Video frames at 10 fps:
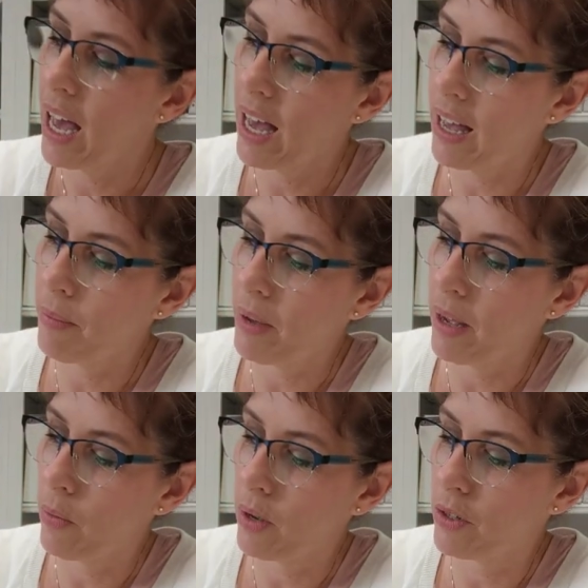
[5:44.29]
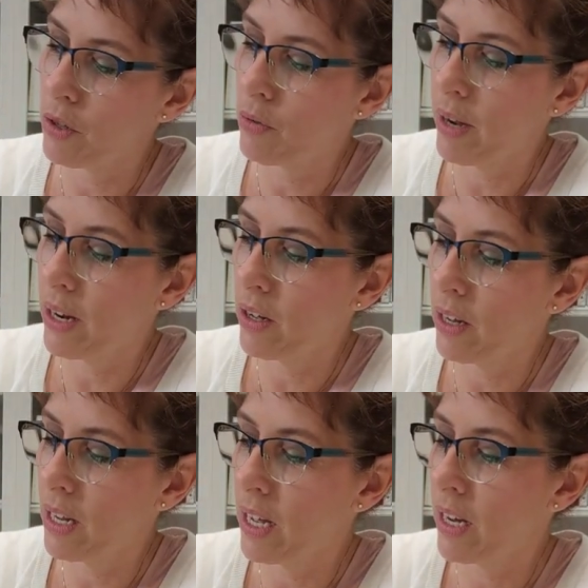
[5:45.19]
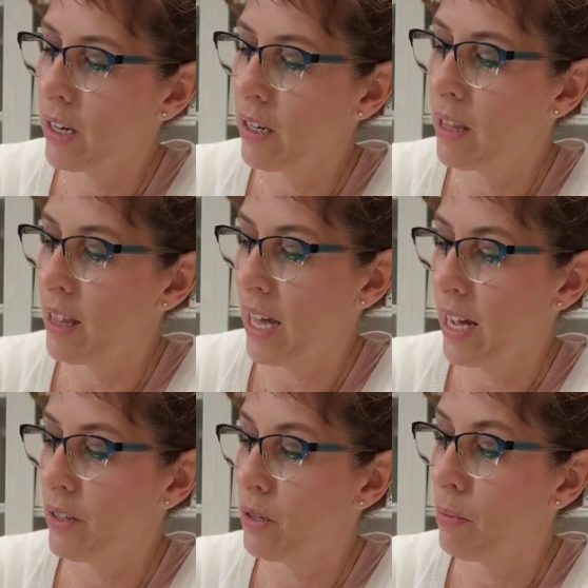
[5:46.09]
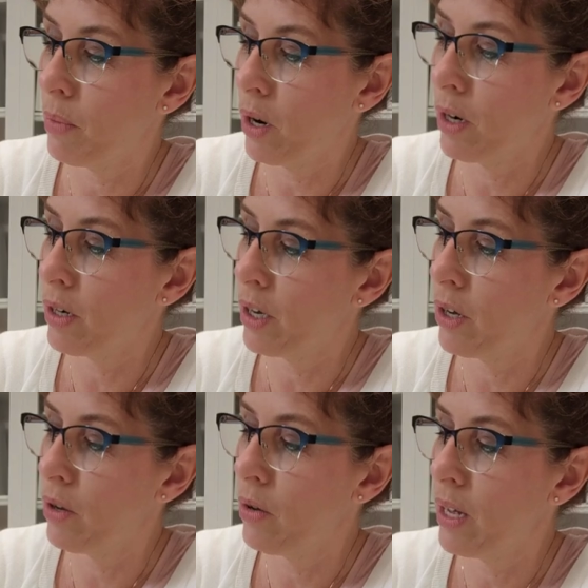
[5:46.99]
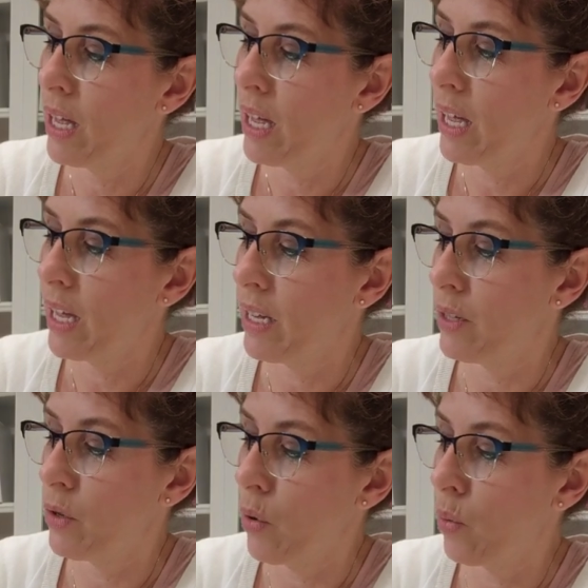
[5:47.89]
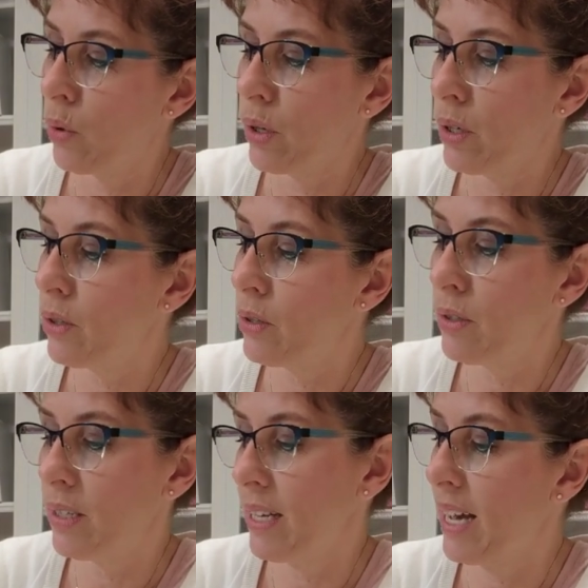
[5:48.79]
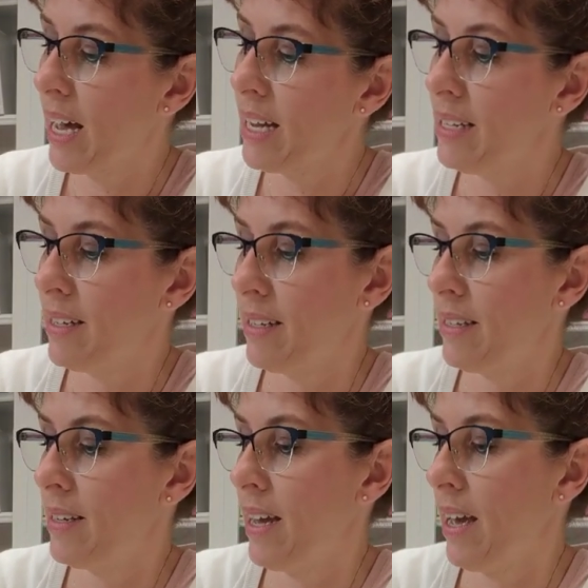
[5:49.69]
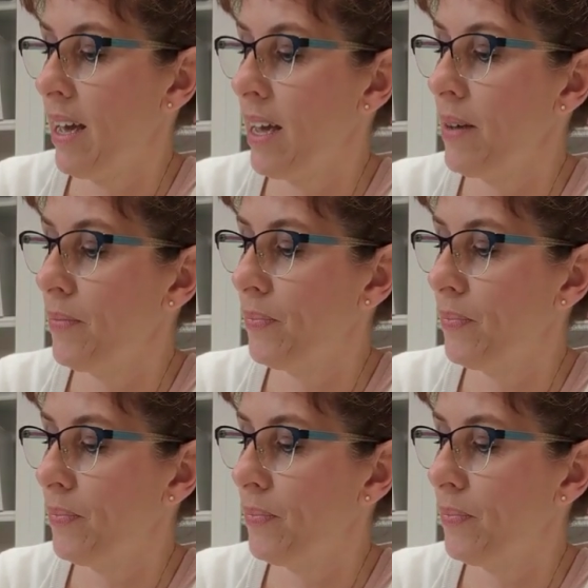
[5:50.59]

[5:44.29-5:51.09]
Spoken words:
I might want to write on here that tomorrow is World Kindness Day.